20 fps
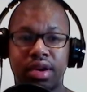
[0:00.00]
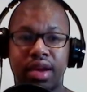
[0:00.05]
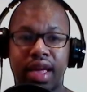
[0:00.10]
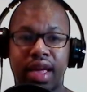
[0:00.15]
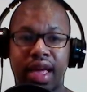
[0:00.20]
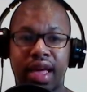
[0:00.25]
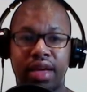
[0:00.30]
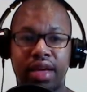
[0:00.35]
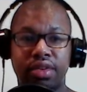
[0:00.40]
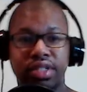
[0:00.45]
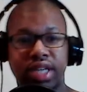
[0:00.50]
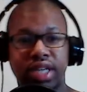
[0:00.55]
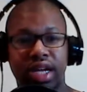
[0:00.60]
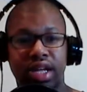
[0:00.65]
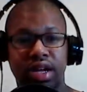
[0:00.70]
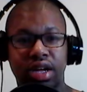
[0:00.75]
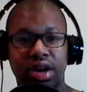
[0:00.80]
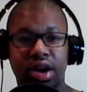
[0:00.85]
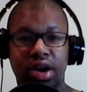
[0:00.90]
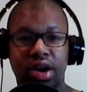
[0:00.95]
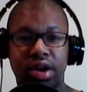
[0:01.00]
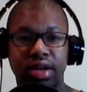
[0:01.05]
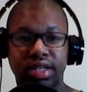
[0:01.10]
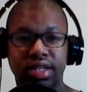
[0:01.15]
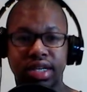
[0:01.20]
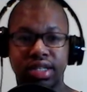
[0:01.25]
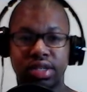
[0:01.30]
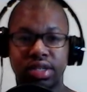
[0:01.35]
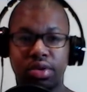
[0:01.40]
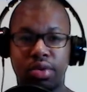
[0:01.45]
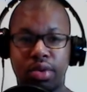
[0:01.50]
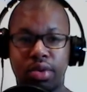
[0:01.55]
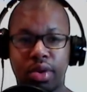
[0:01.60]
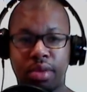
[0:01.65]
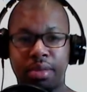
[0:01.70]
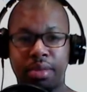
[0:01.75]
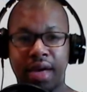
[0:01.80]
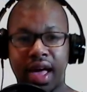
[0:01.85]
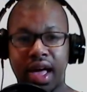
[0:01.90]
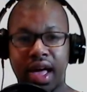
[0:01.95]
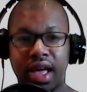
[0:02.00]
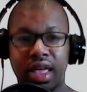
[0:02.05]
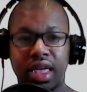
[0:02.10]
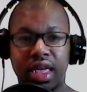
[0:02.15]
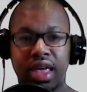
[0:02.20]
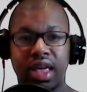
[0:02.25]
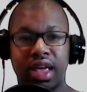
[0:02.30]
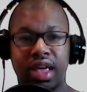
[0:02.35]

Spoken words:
they have Jalen Hurts as a quarterback,